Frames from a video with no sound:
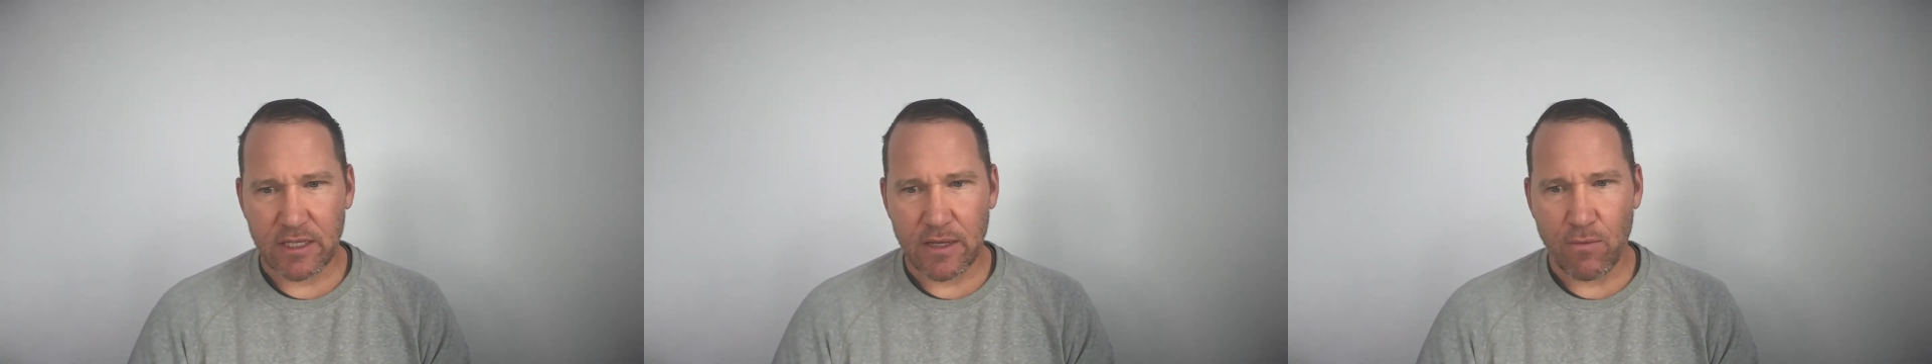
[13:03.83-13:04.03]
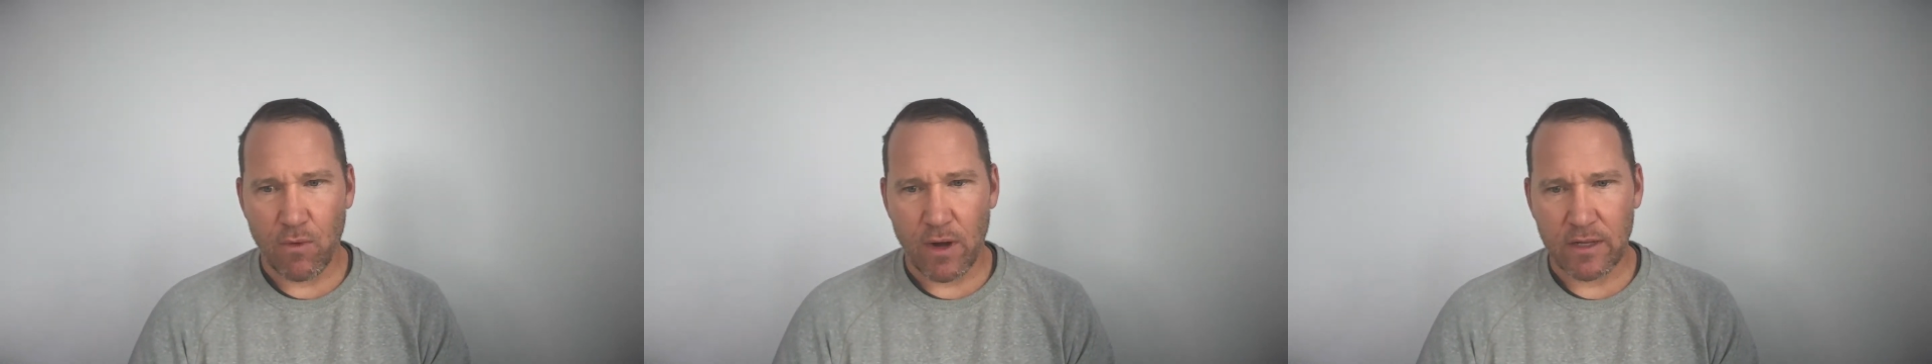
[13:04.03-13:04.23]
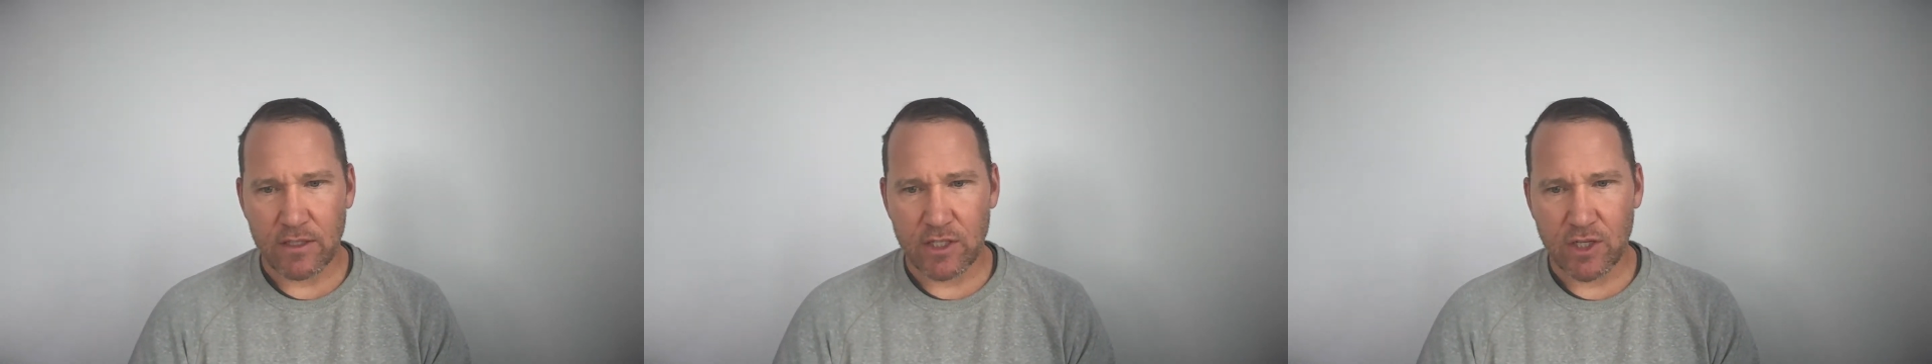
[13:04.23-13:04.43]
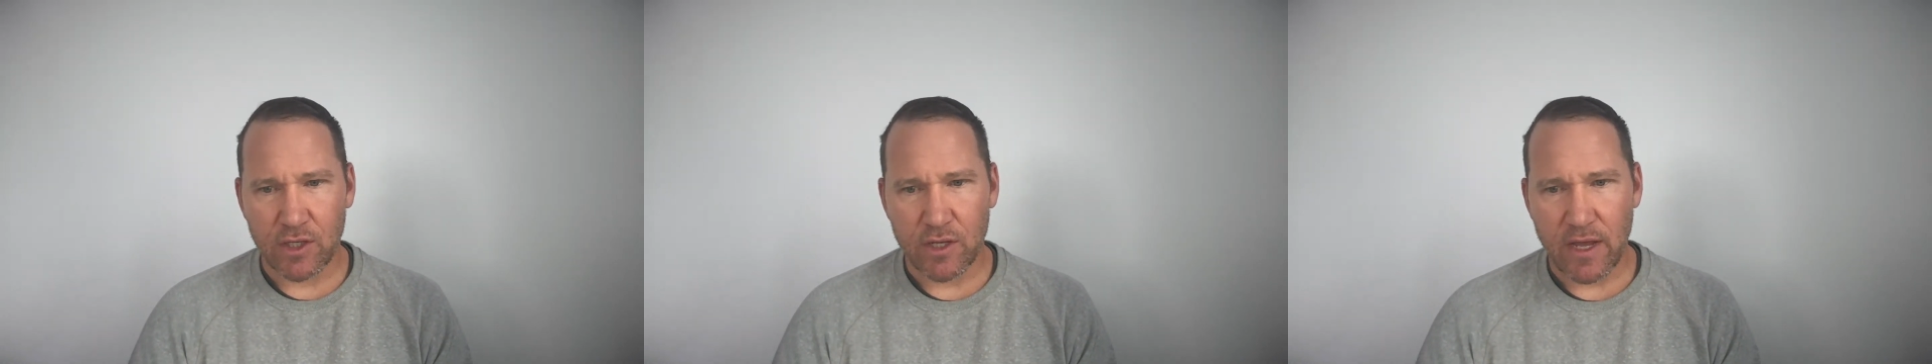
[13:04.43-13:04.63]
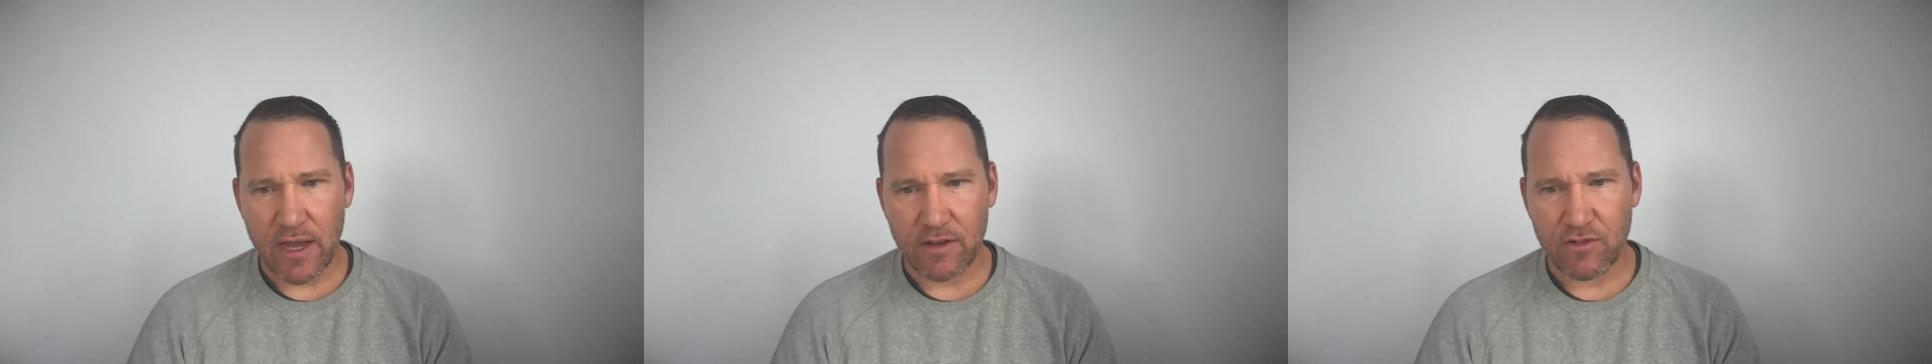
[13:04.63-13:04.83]
He wants
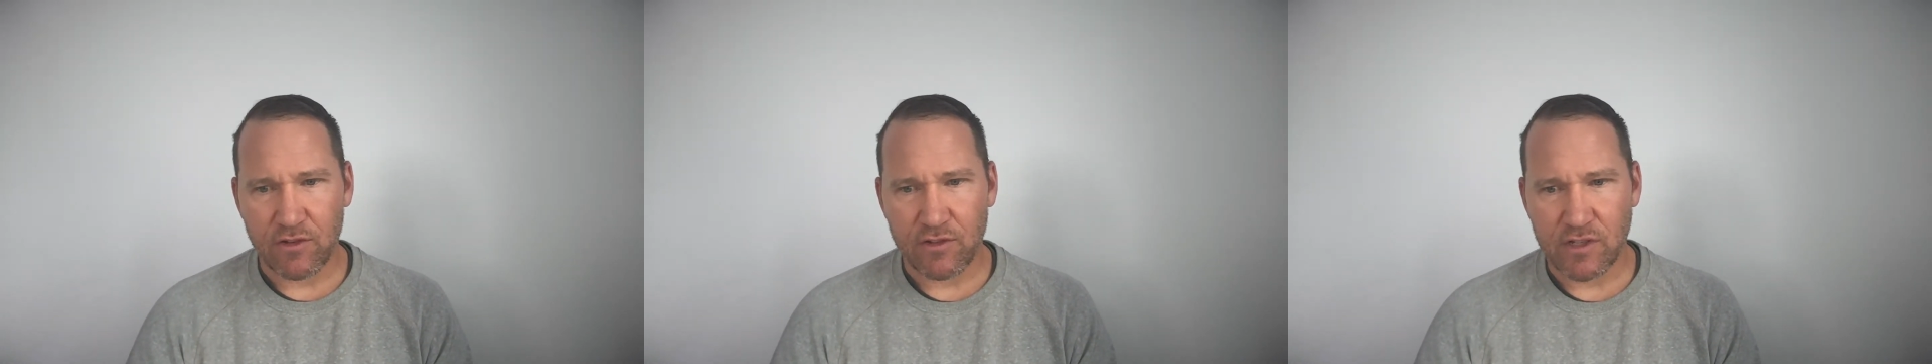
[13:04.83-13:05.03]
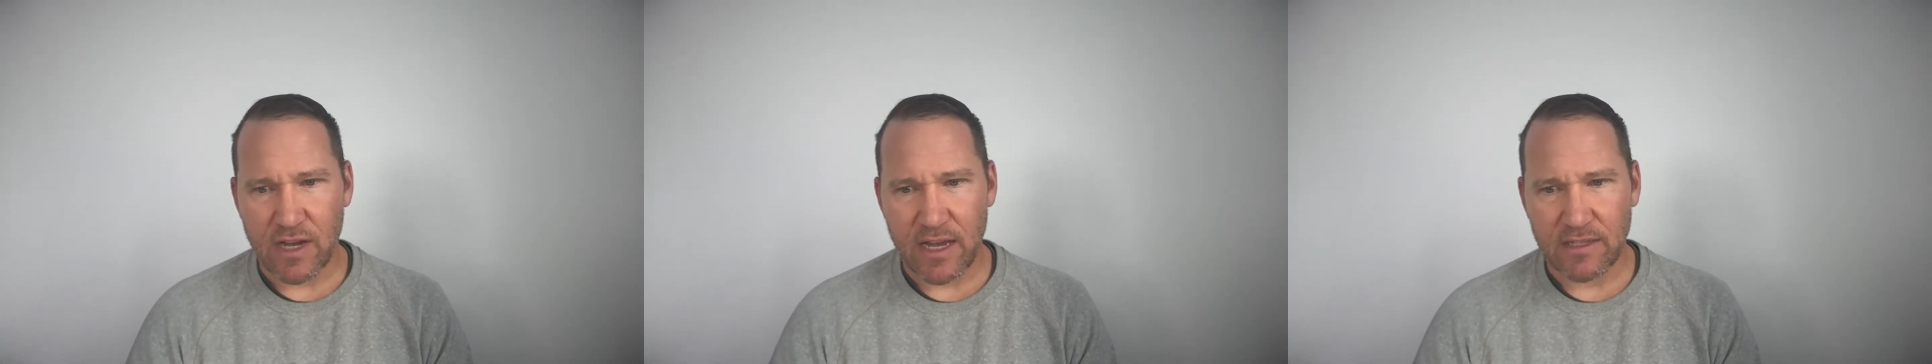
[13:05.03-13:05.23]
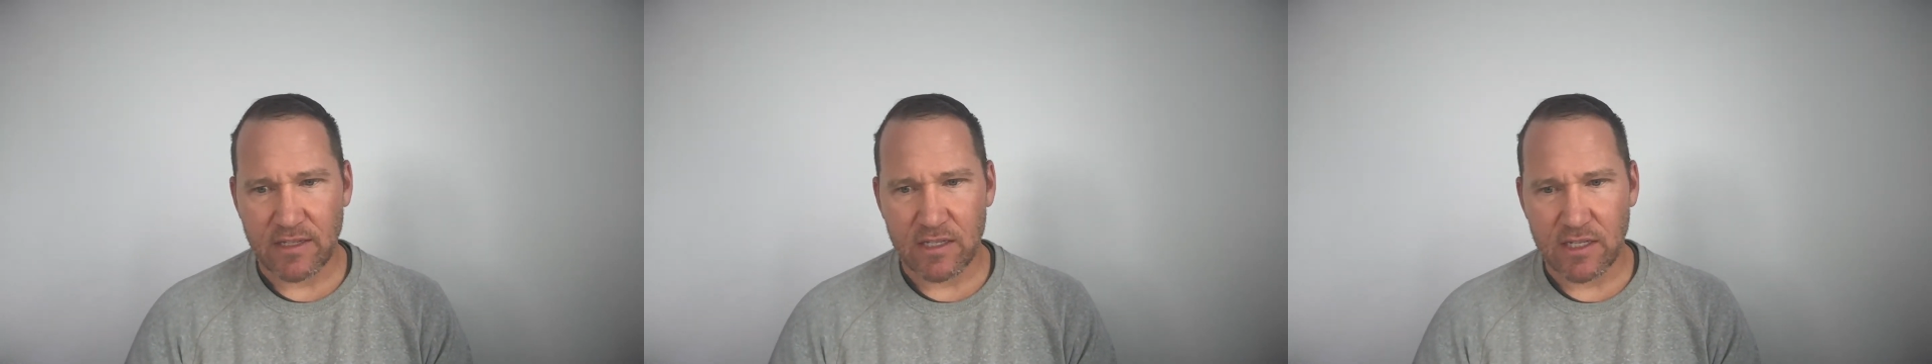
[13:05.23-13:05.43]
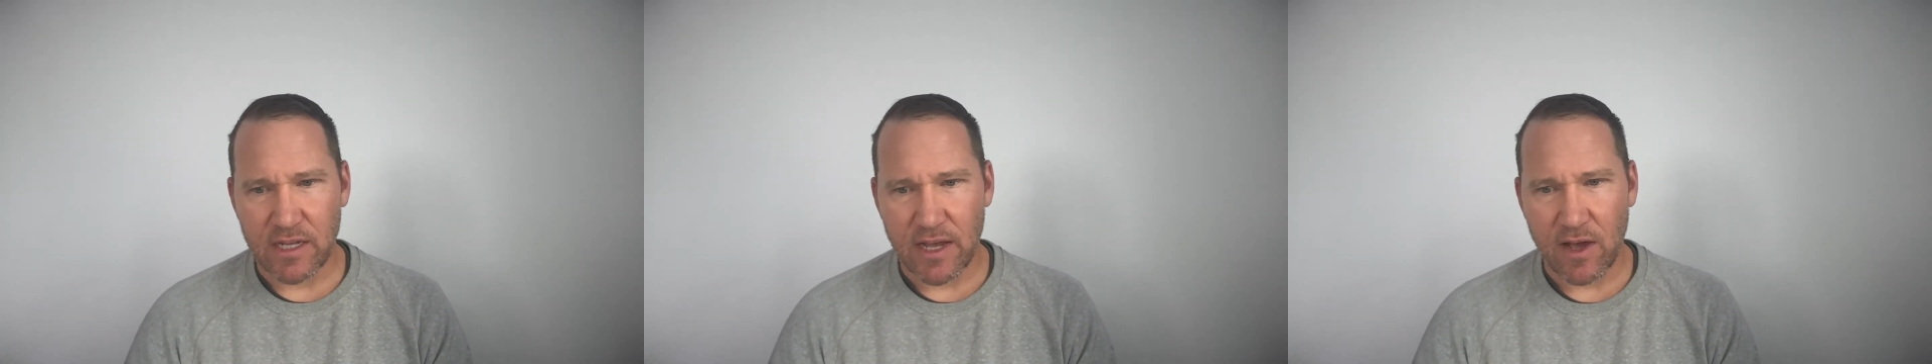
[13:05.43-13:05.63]
good exercises to